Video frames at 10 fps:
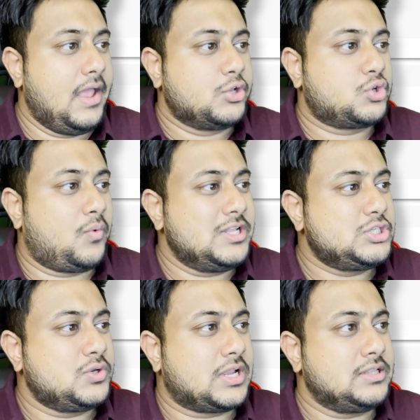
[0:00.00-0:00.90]
So
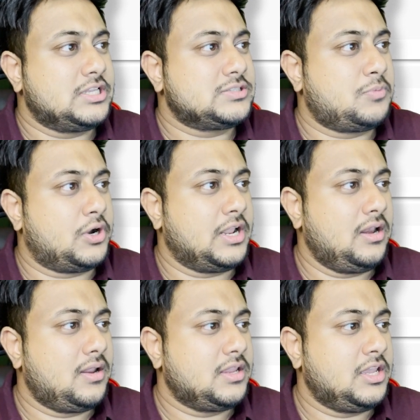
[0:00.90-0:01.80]
once you run this
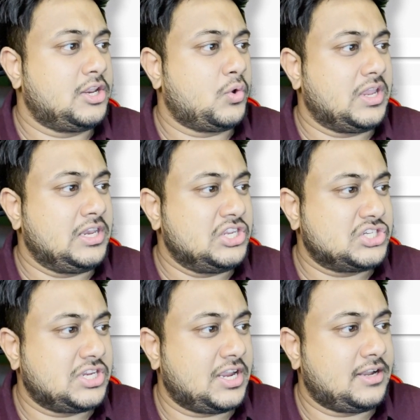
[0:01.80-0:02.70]
model, here you
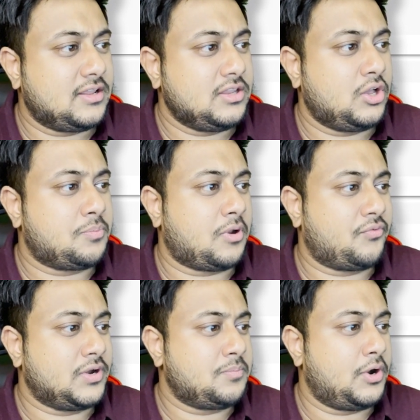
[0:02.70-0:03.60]
initiate your
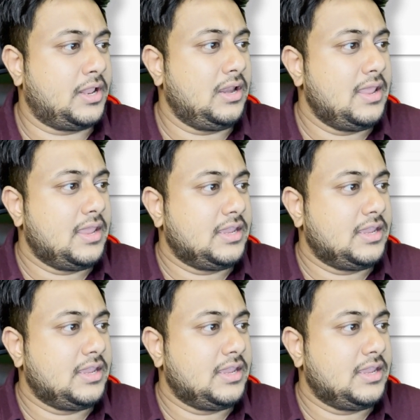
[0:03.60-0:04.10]
profit model.